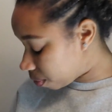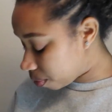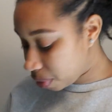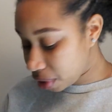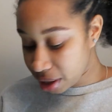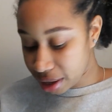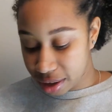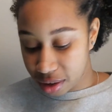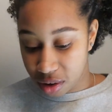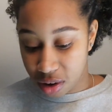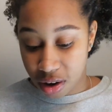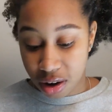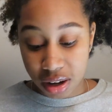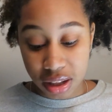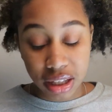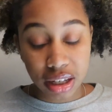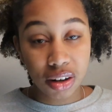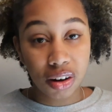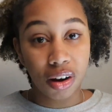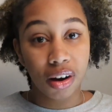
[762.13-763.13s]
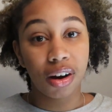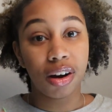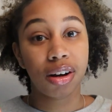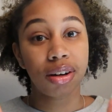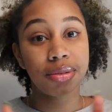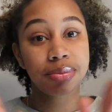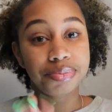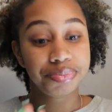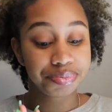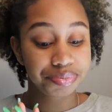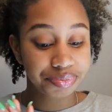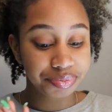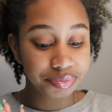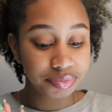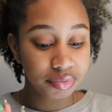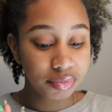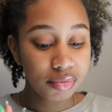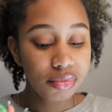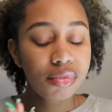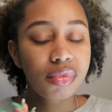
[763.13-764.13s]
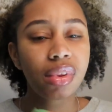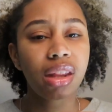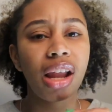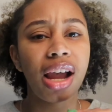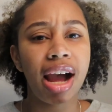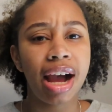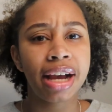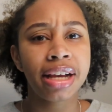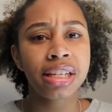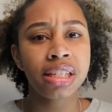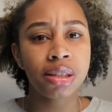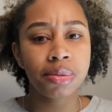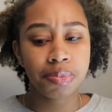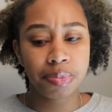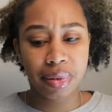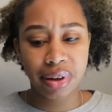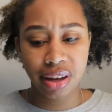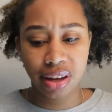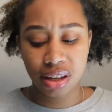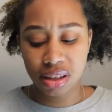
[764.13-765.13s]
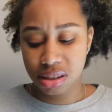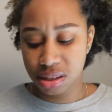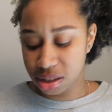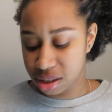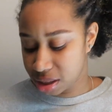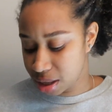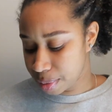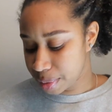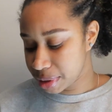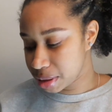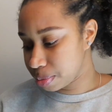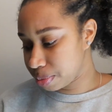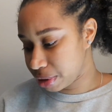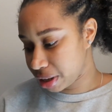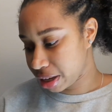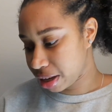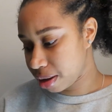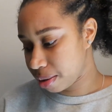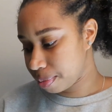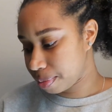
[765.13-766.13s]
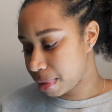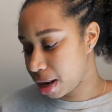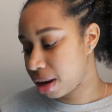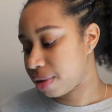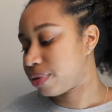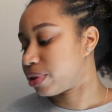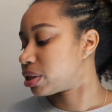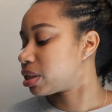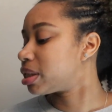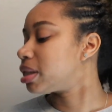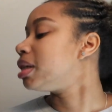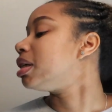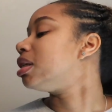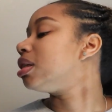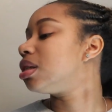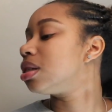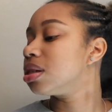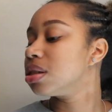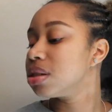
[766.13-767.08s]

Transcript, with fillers: But all in all, I spent, let me bring up my receipt.